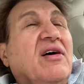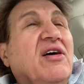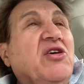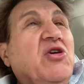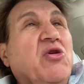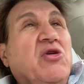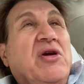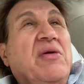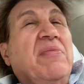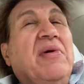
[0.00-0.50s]

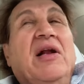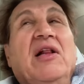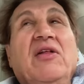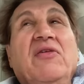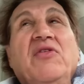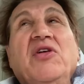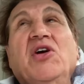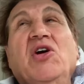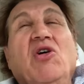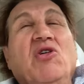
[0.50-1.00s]
You're in the middle
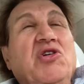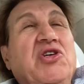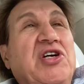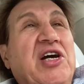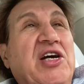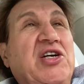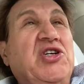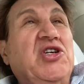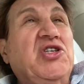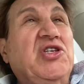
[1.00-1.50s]
of
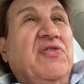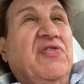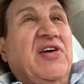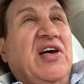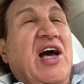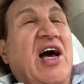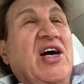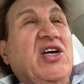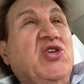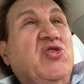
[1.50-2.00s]
negotiations of
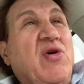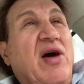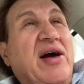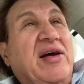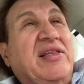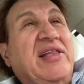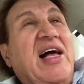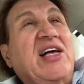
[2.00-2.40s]
a contract.